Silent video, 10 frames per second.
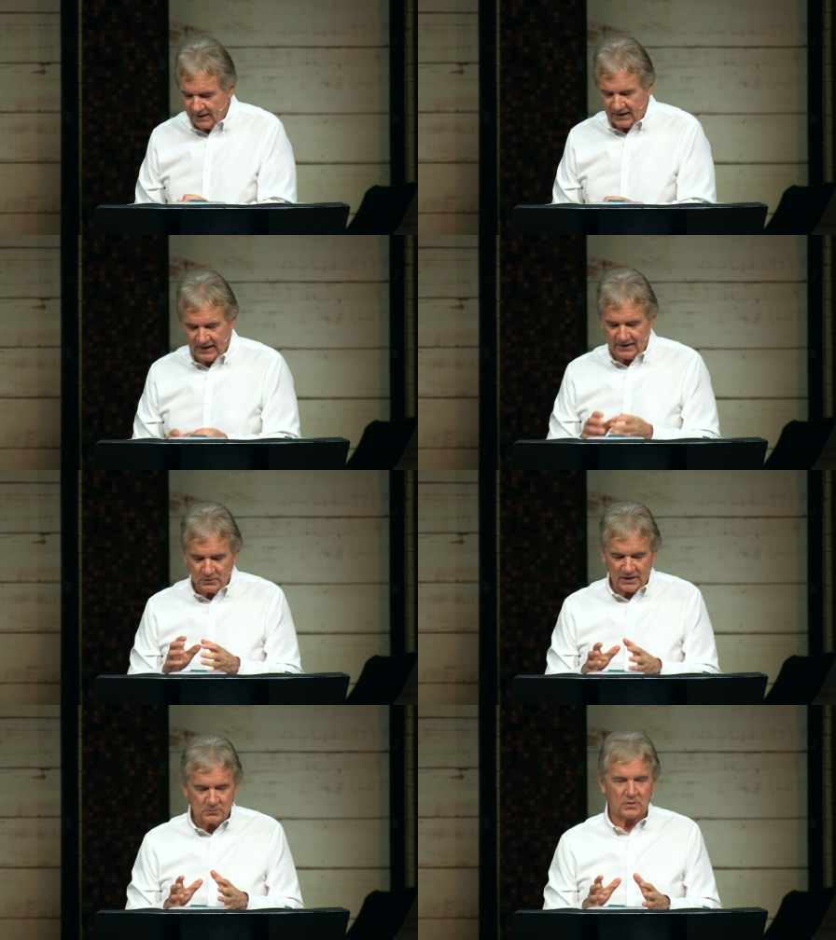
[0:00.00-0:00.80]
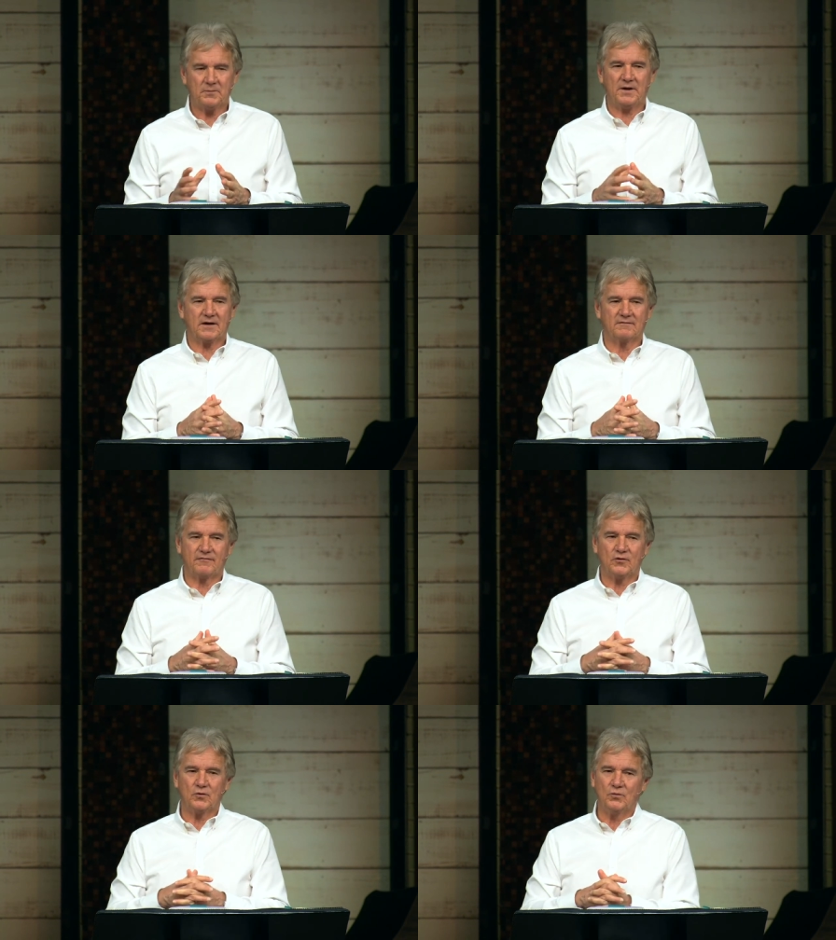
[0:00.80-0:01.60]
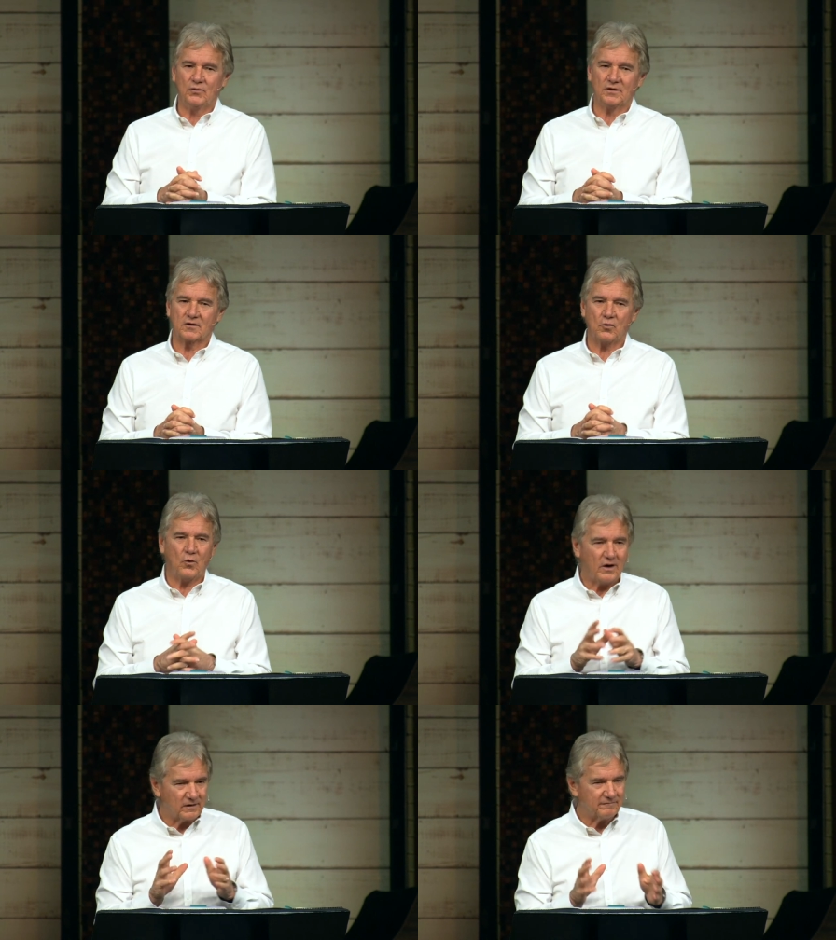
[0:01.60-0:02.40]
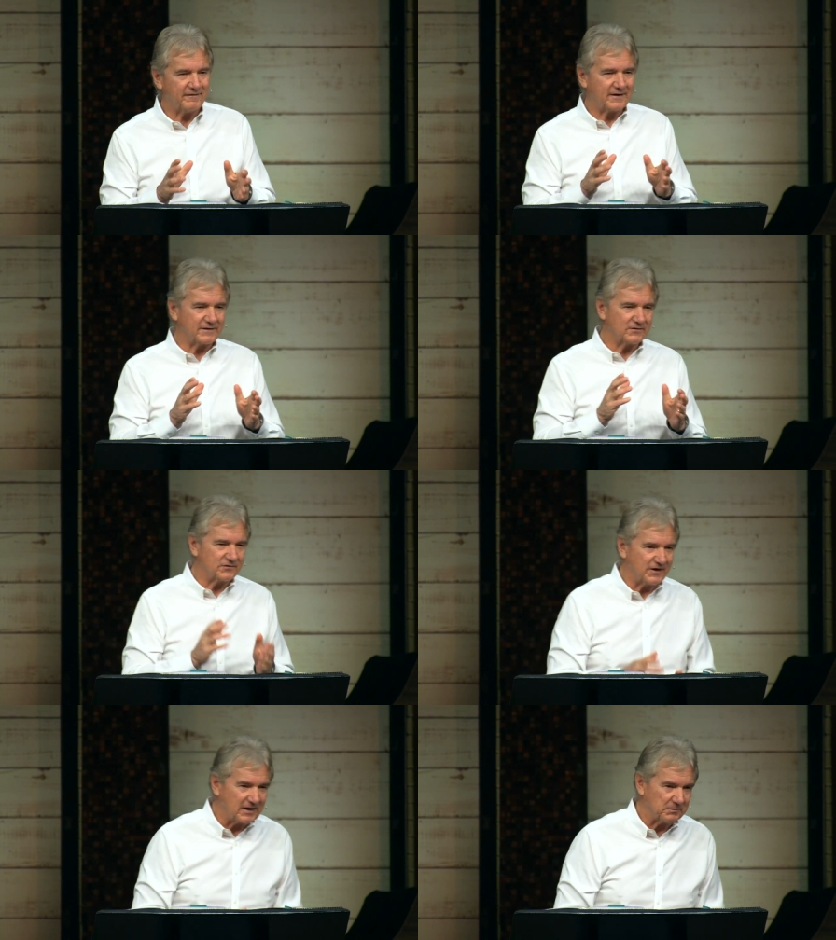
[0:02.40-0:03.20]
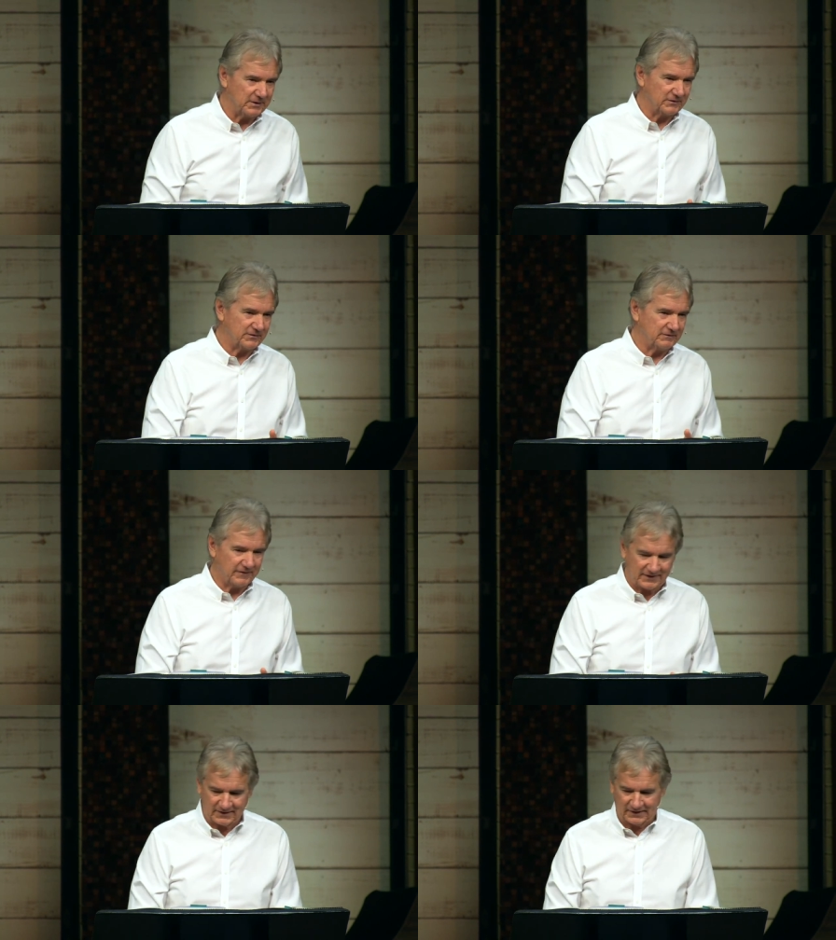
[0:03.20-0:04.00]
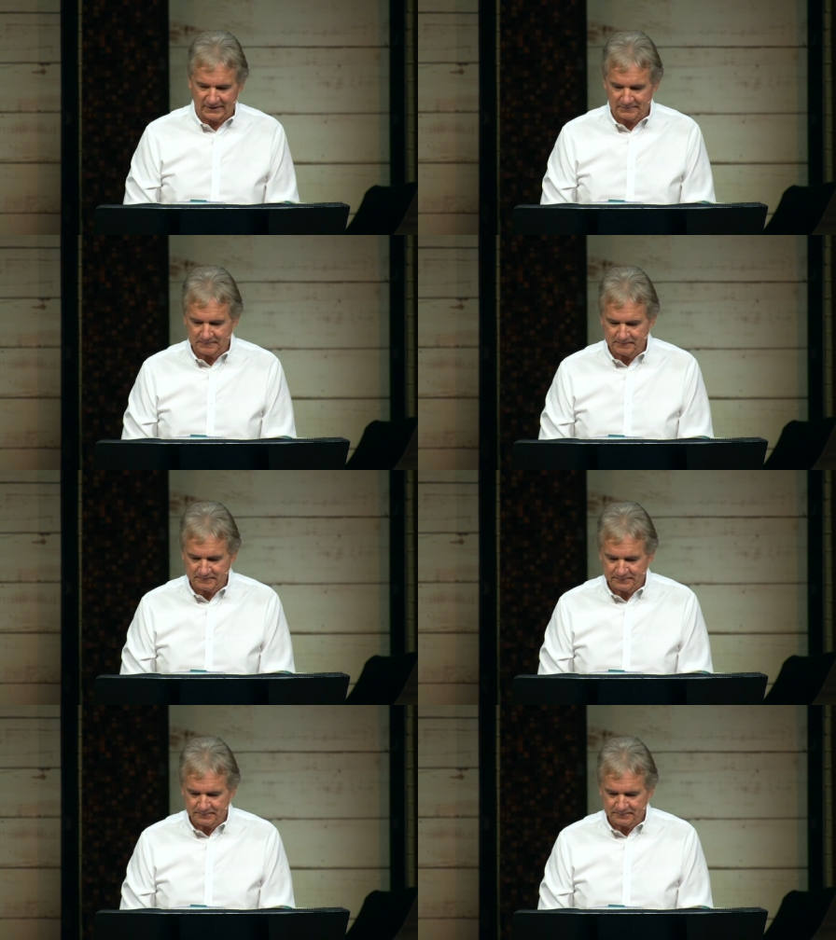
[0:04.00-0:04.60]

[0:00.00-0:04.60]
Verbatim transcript: I, I want to make a few uh, qualifying statements if I can.